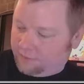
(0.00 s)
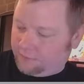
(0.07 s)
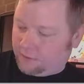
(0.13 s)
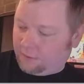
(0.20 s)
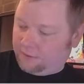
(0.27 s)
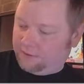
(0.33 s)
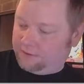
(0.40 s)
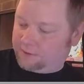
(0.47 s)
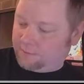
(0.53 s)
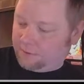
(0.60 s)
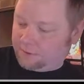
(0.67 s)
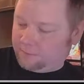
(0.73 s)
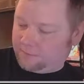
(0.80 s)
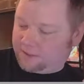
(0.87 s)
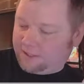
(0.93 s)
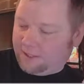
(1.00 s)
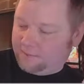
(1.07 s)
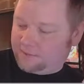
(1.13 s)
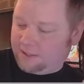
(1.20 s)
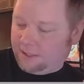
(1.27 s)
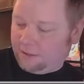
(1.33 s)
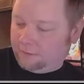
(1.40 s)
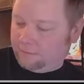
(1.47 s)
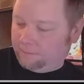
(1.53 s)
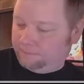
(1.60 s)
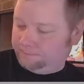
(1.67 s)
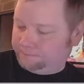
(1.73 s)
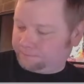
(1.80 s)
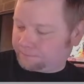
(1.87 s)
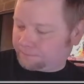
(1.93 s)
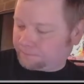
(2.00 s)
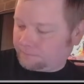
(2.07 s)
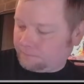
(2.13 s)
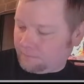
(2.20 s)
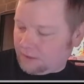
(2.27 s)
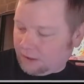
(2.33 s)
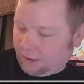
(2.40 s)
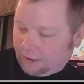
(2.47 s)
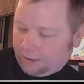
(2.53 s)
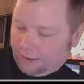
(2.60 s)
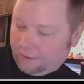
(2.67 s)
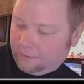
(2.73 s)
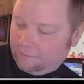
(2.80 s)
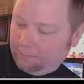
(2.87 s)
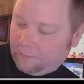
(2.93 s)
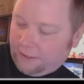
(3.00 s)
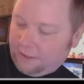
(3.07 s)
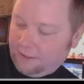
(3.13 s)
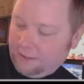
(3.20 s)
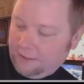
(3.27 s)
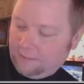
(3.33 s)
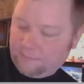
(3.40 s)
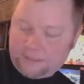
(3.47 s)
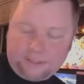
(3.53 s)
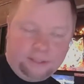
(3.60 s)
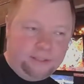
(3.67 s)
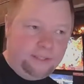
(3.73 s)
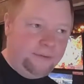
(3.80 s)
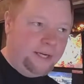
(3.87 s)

recording this multiple times now. But I'm just going to leave it